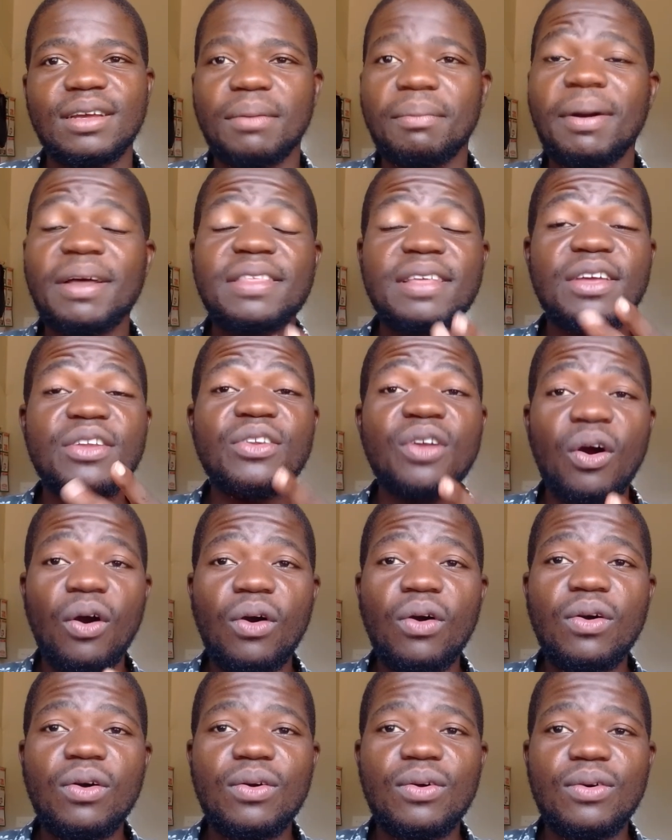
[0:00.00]
But they
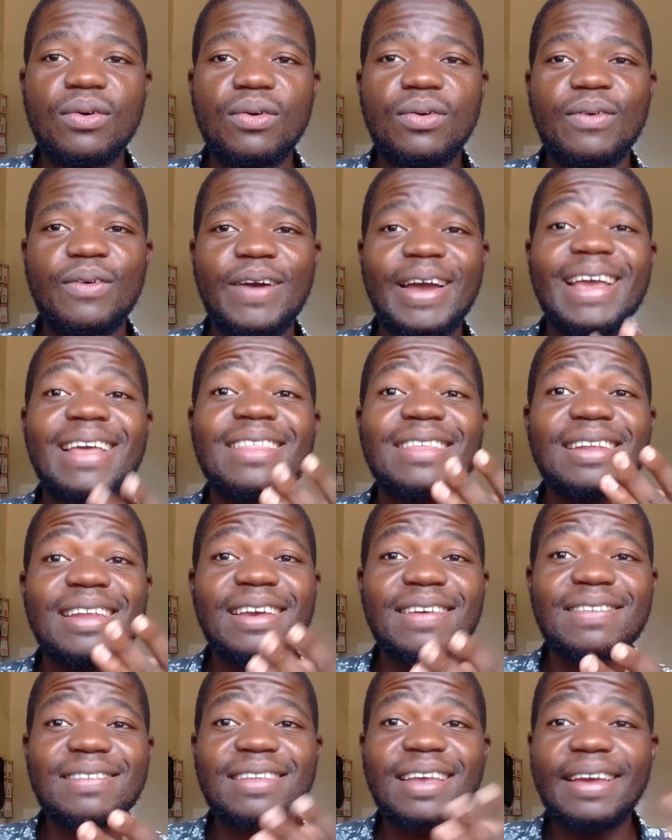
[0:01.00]
know in the
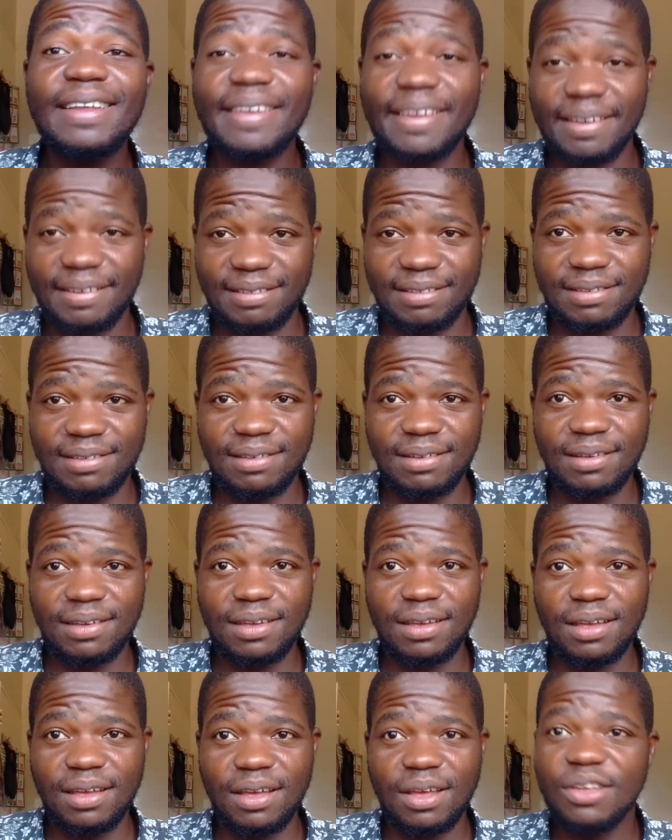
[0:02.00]
next 10 years,
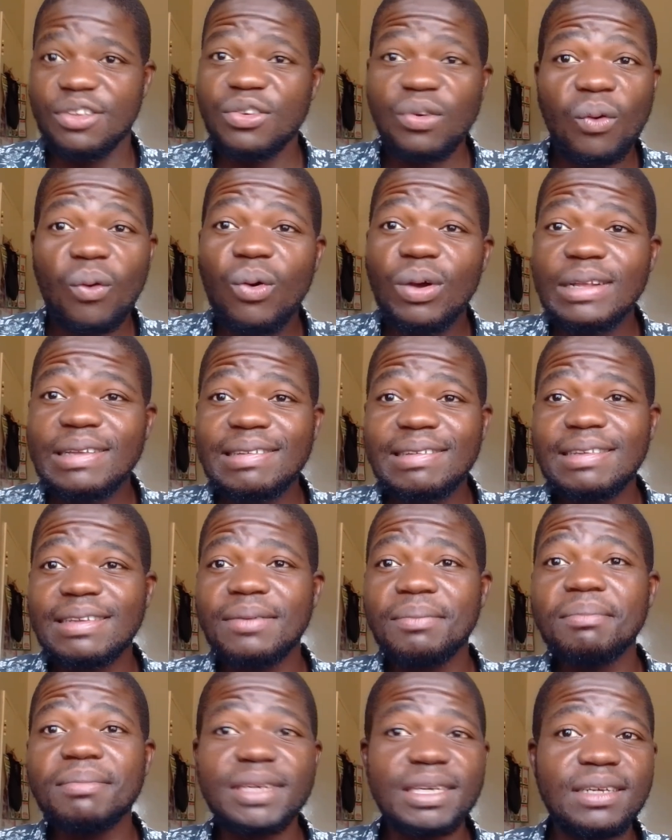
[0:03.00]
you won't
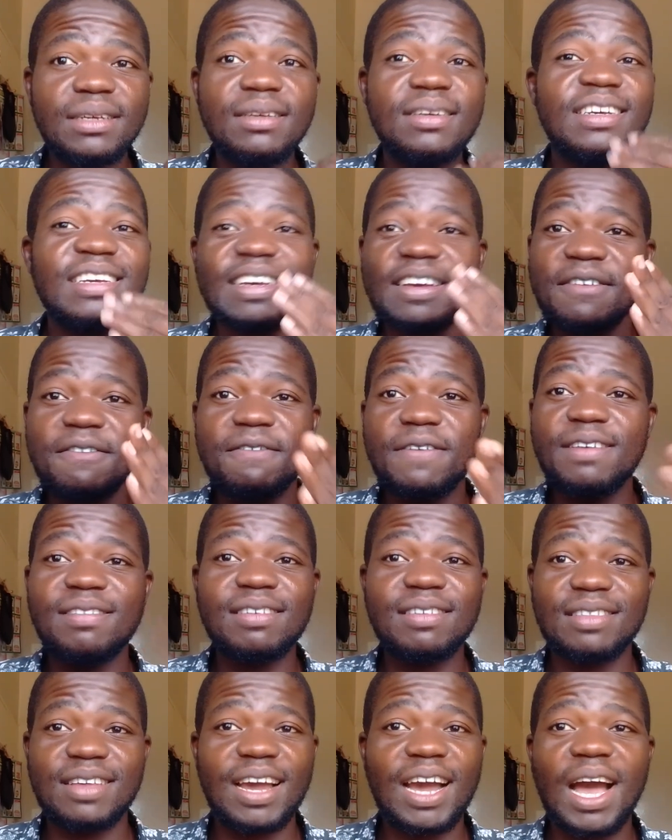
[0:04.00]
see me
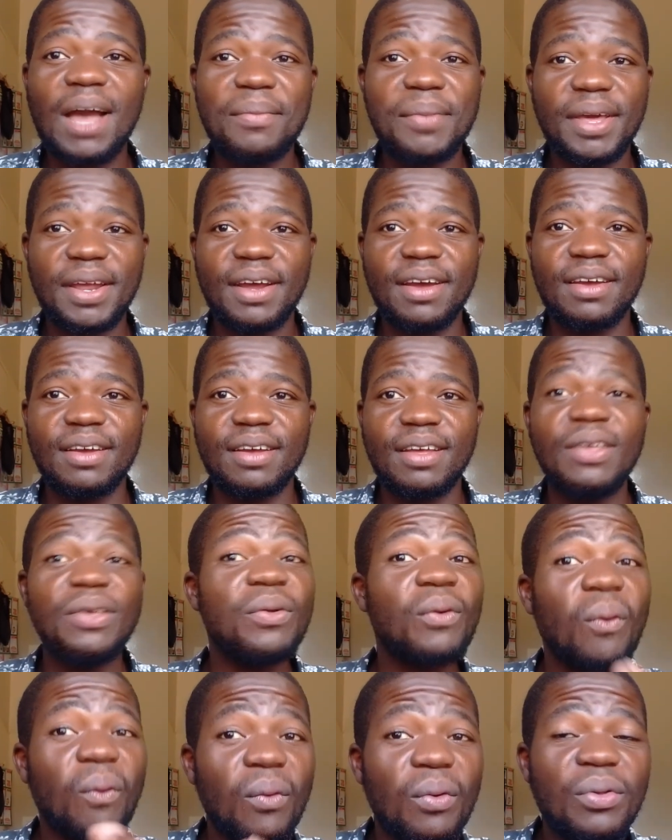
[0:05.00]
facing the camera.
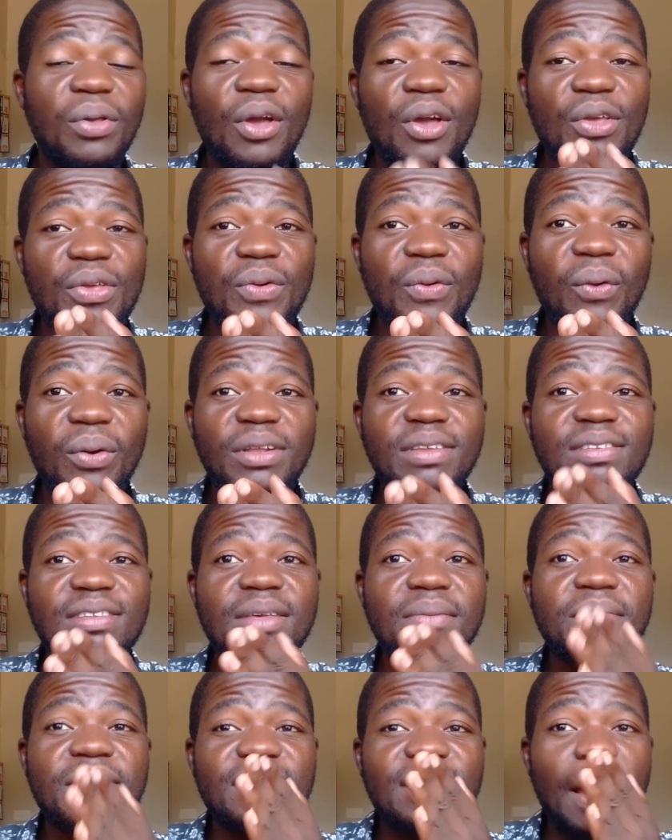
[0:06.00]
You won't
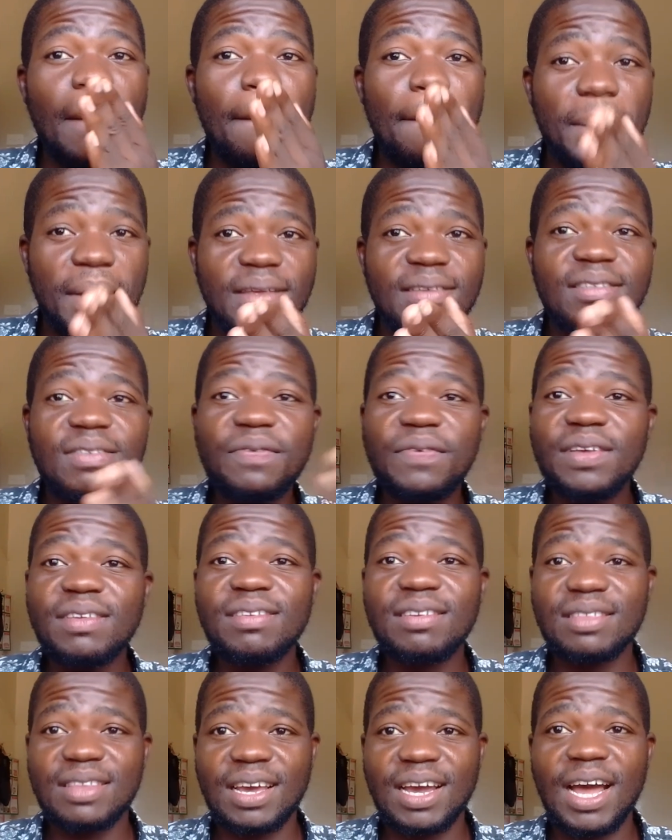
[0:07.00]
see Mr. Beast
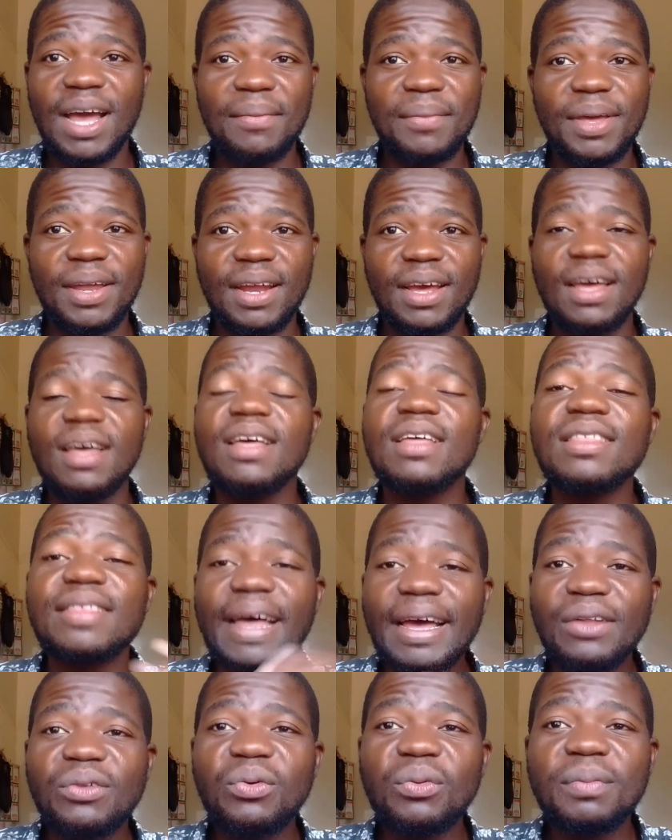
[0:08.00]
facing the camera.
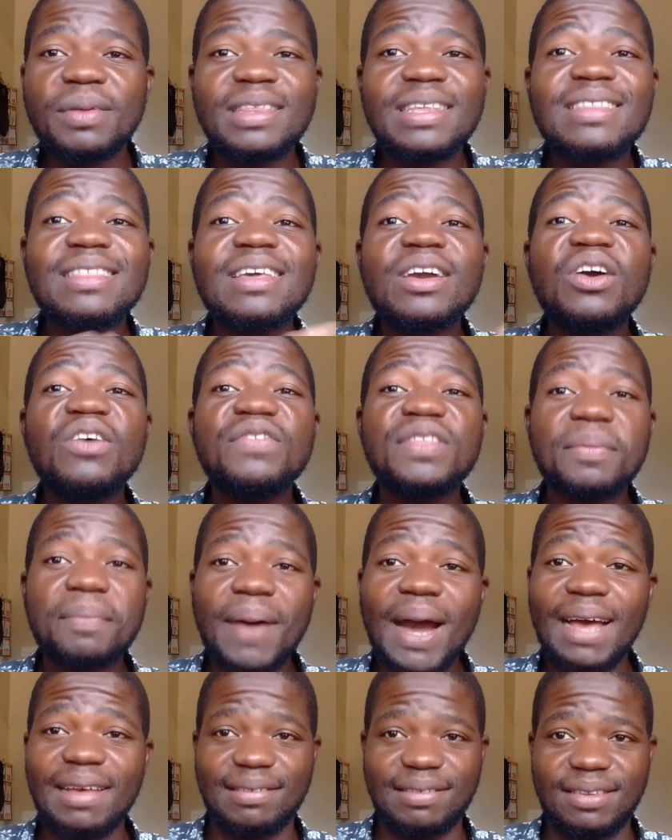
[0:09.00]
That will be the thing of the
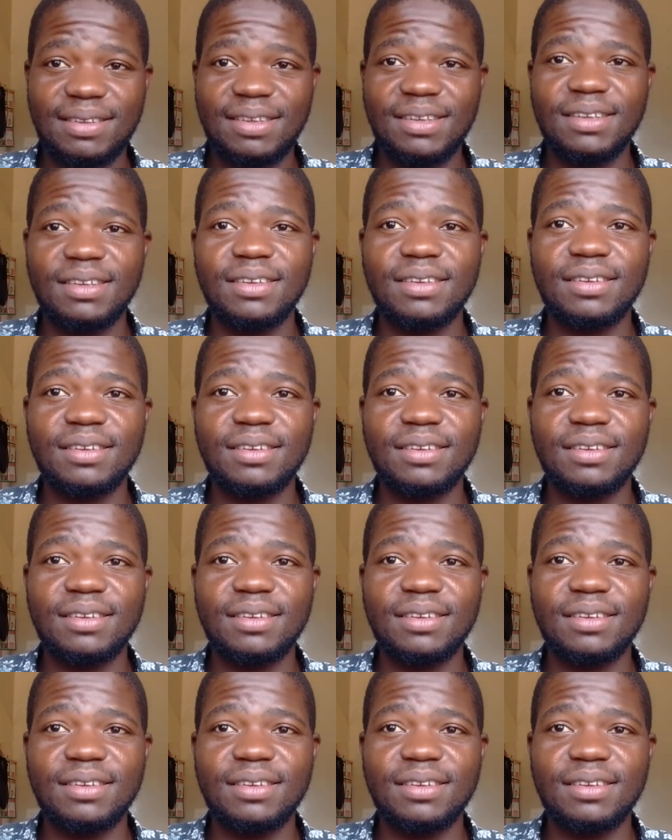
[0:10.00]
past.